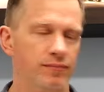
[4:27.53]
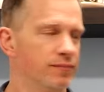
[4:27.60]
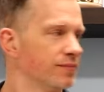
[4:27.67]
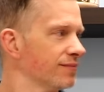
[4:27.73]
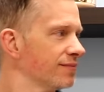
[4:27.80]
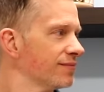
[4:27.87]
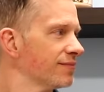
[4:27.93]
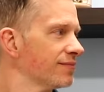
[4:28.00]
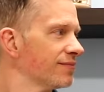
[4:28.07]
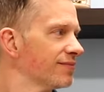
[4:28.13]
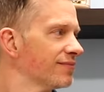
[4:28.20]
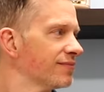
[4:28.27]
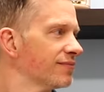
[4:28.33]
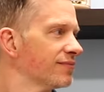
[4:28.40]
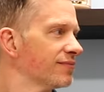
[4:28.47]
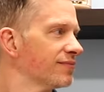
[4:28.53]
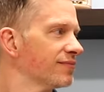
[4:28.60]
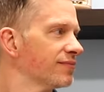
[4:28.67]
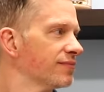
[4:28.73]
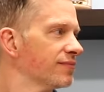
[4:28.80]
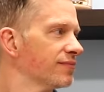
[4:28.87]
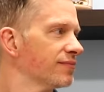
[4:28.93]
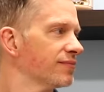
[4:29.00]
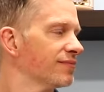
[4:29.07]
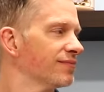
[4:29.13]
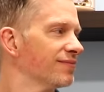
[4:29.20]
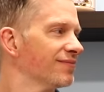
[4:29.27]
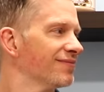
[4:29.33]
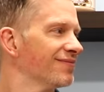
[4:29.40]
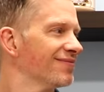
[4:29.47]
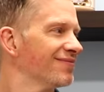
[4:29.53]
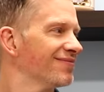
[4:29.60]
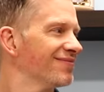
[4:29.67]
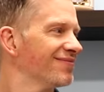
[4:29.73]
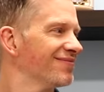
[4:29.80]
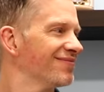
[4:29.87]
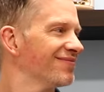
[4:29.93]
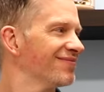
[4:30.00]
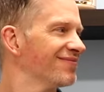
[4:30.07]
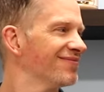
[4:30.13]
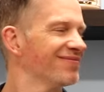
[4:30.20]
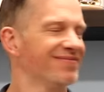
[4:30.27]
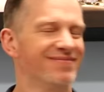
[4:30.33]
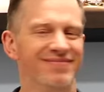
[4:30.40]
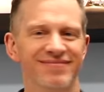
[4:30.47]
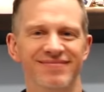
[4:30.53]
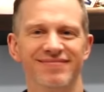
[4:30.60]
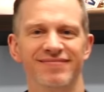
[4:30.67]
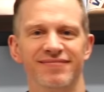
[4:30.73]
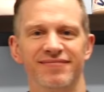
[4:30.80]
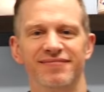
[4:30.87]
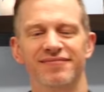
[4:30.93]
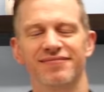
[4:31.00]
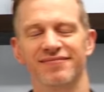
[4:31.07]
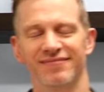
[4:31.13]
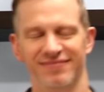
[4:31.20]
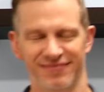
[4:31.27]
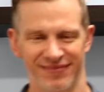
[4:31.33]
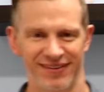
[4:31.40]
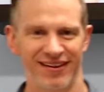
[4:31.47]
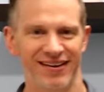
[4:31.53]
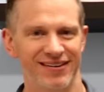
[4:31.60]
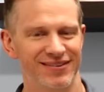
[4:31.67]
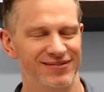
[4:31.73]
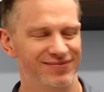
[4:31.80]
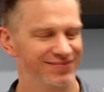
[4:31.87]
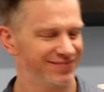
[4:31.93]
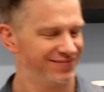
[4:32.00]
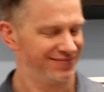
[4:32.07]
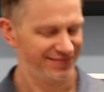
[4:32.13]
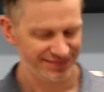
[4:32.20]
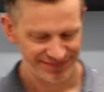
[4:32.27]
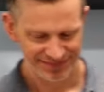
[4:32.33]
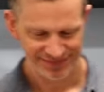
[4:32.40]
The person shown says nothing.